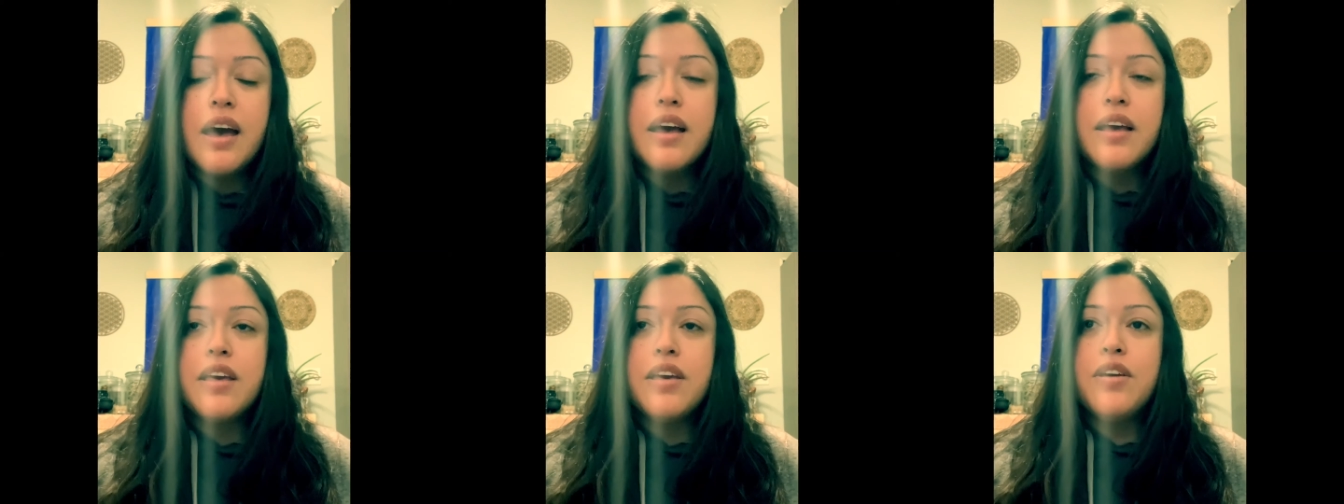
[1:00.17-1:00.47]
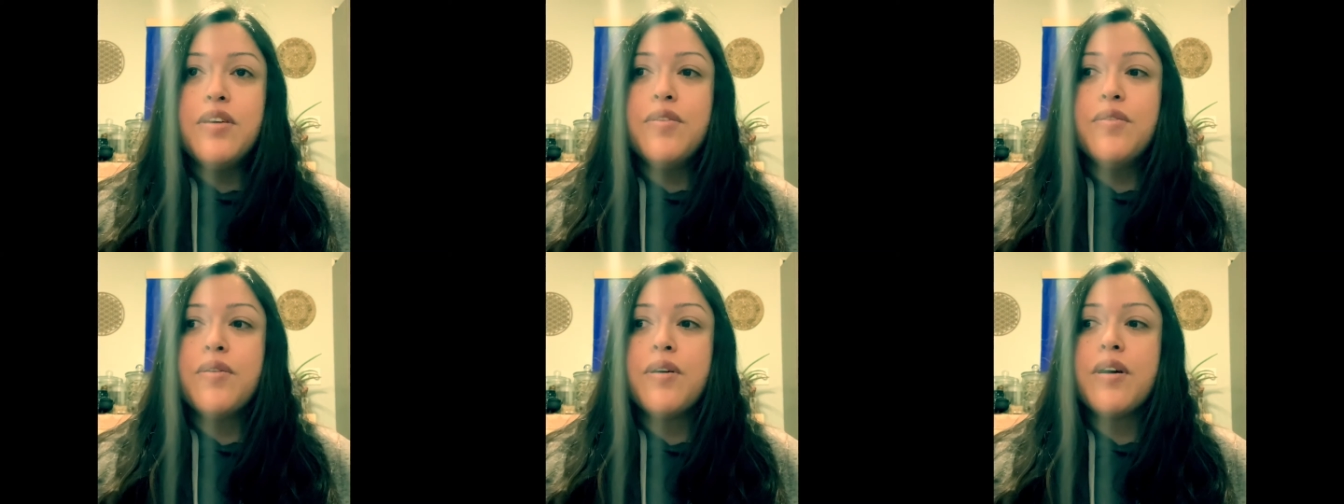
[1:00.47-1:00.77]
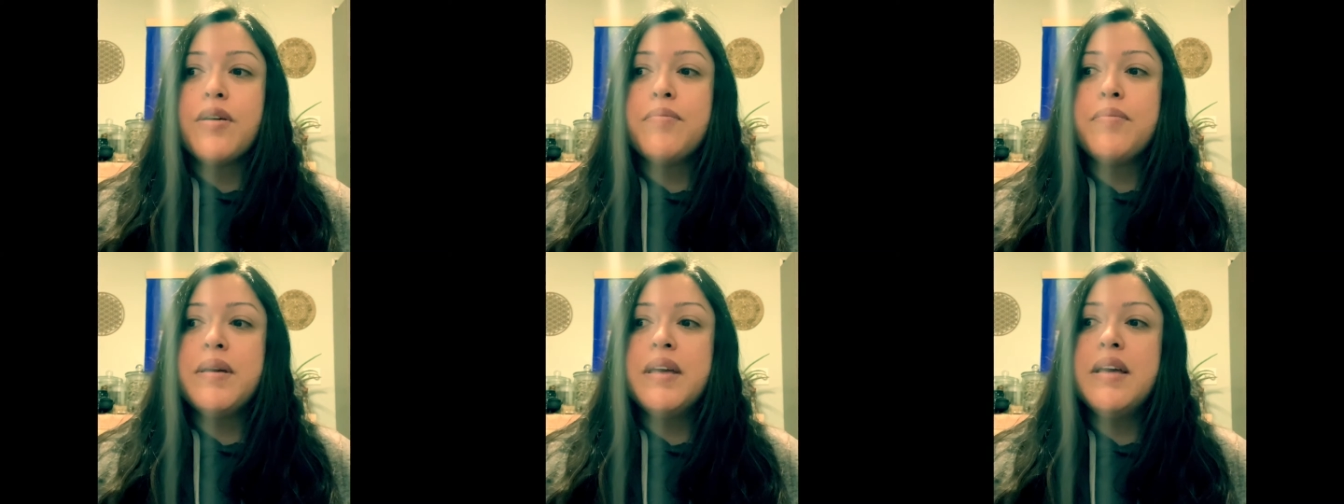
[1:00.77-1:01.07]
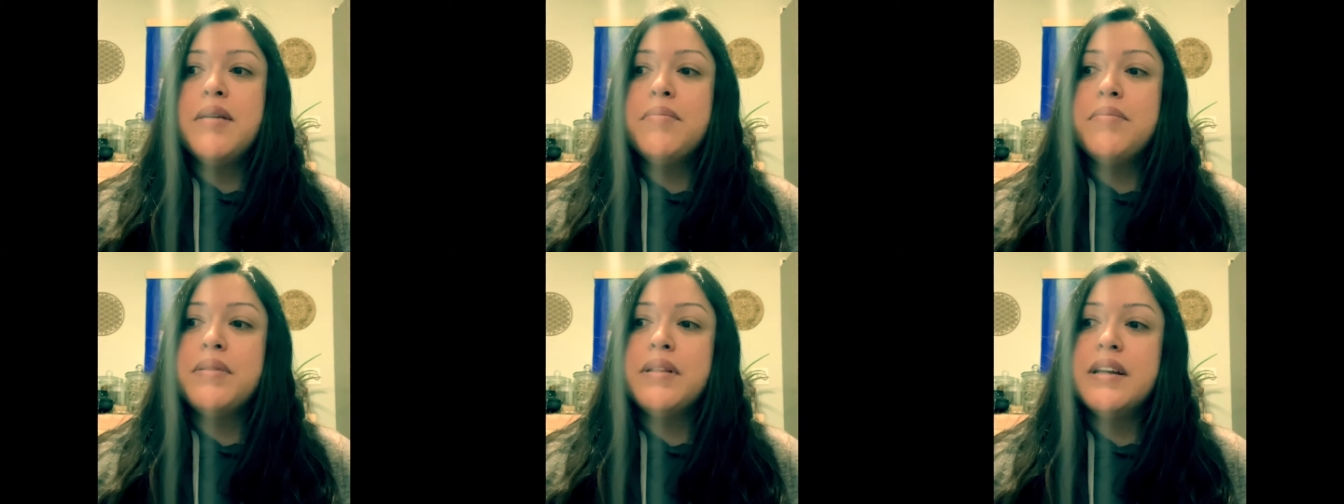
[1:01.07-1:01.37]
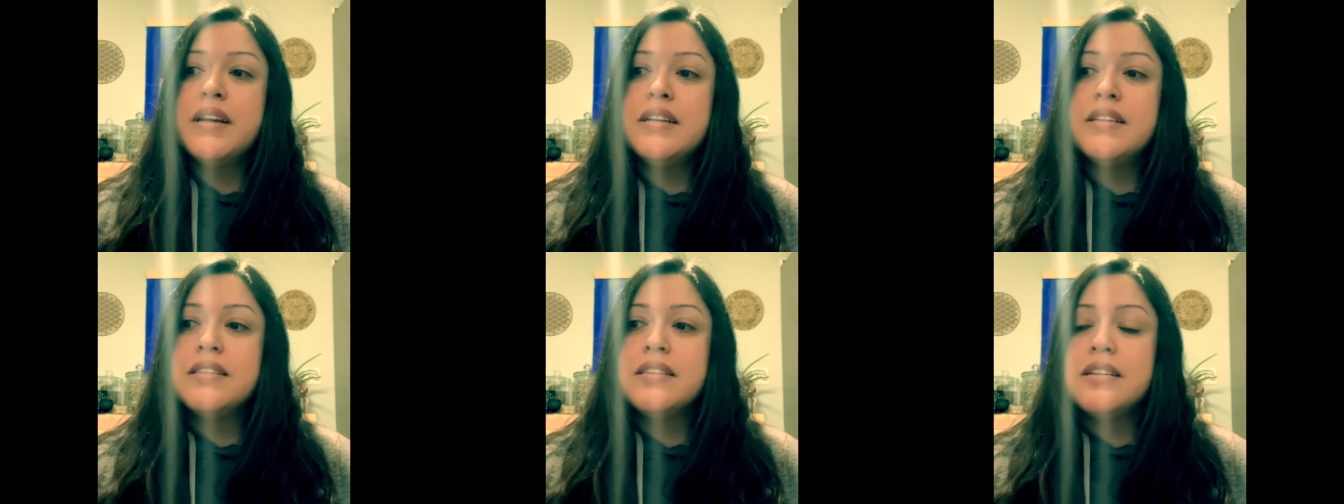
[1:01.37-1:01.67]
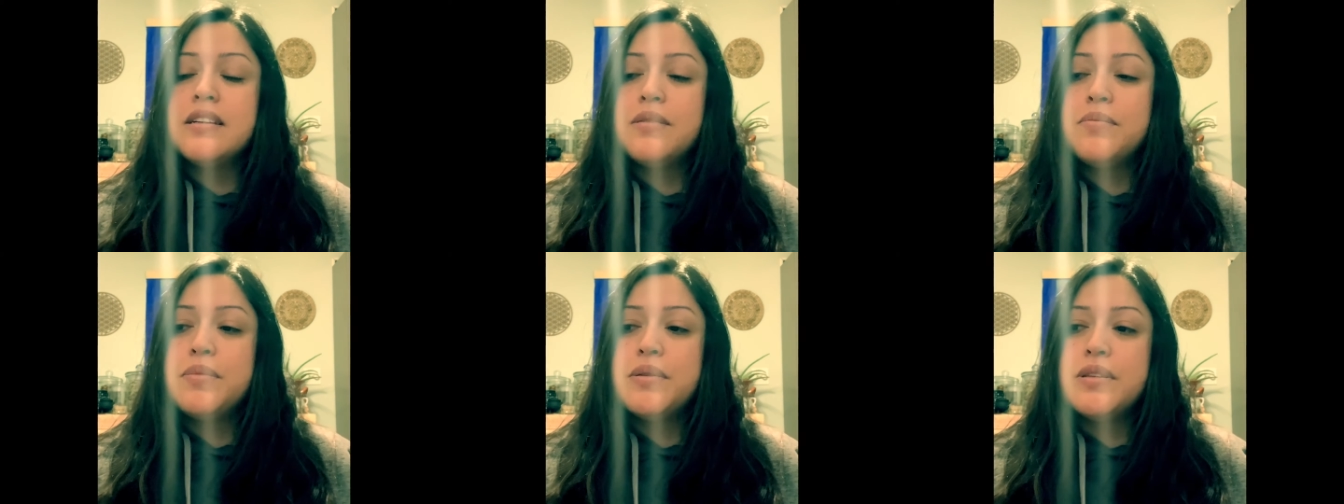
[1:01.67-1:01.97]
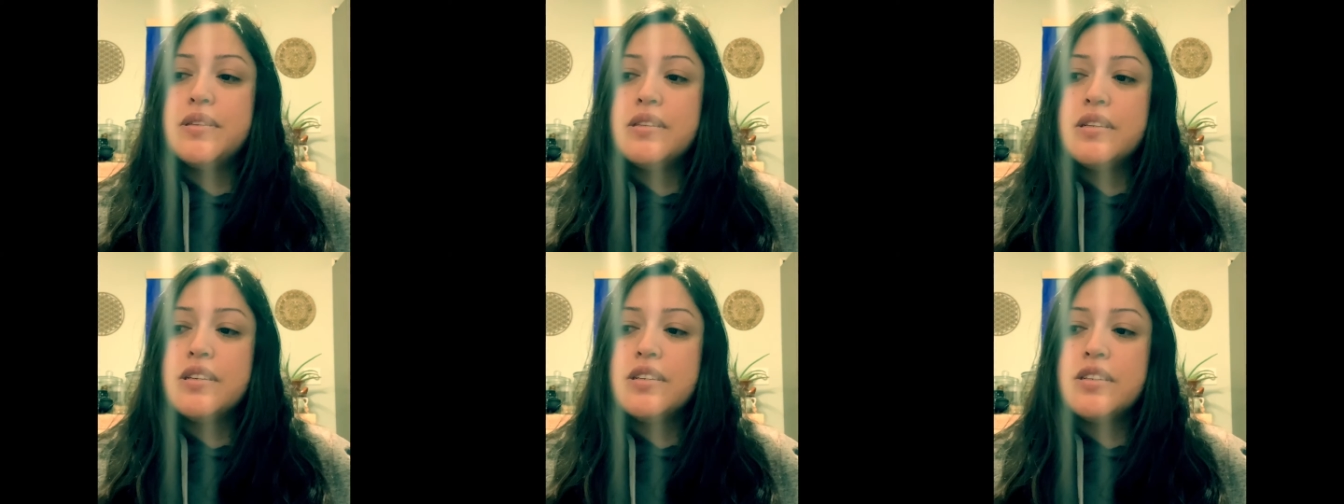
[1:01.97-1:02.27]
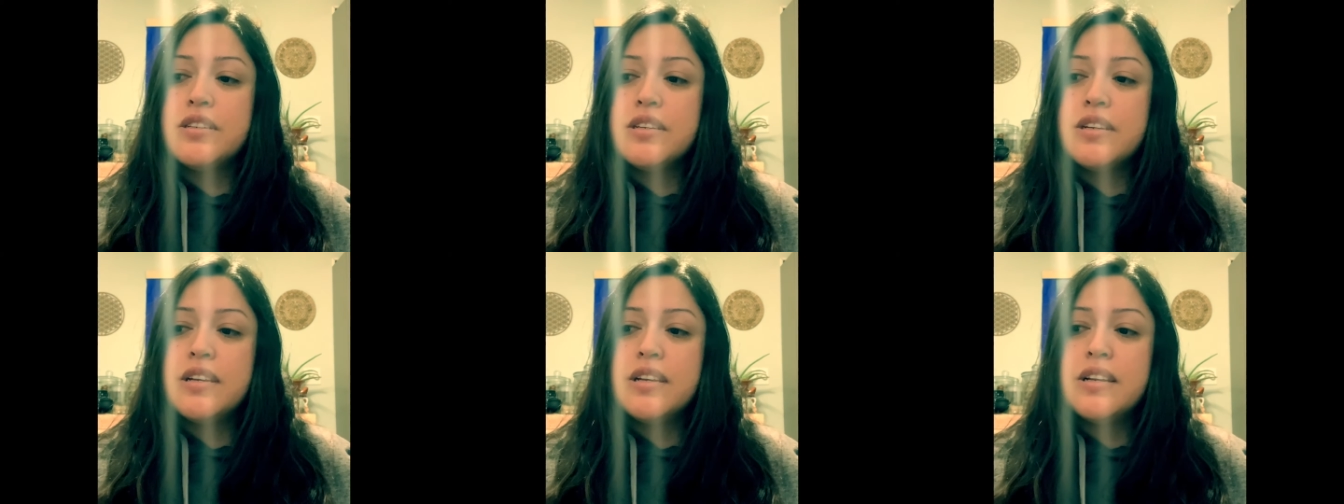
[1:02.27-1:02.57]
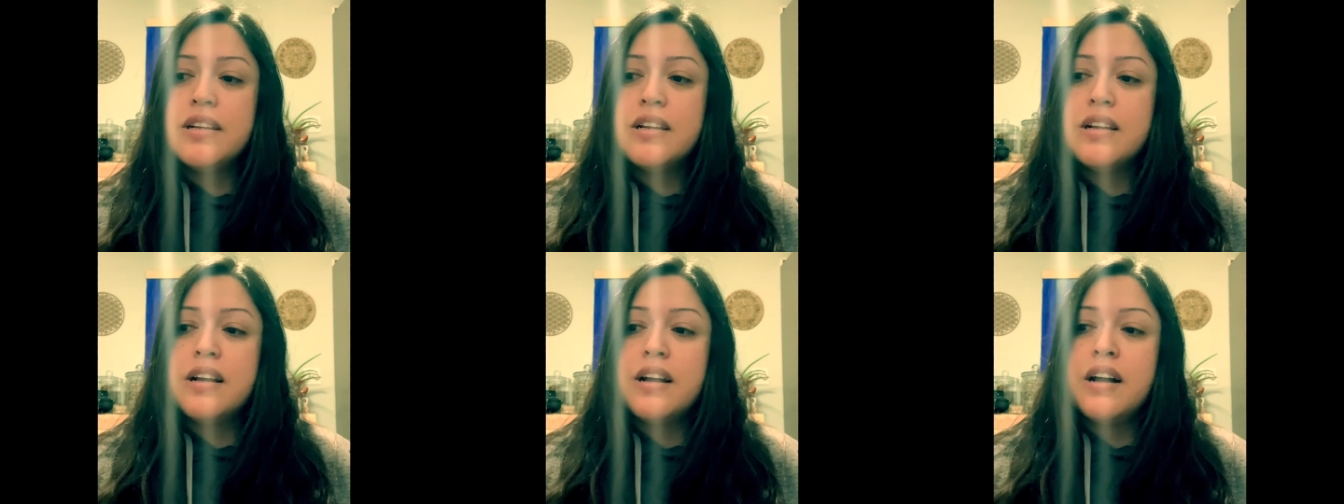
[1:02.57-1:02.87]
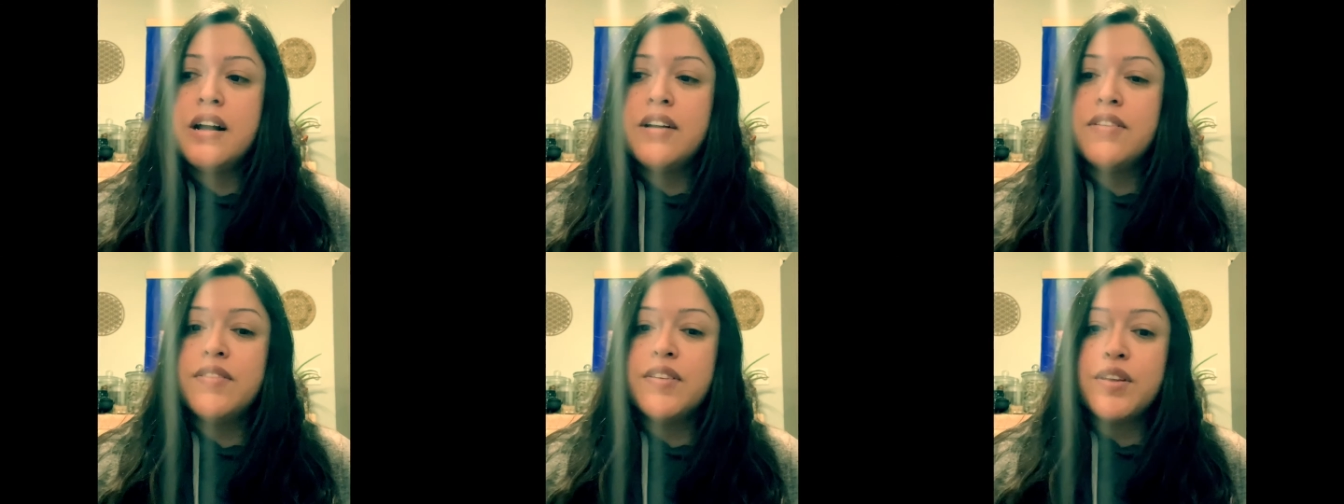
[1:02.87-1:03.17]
you are being placed in a position of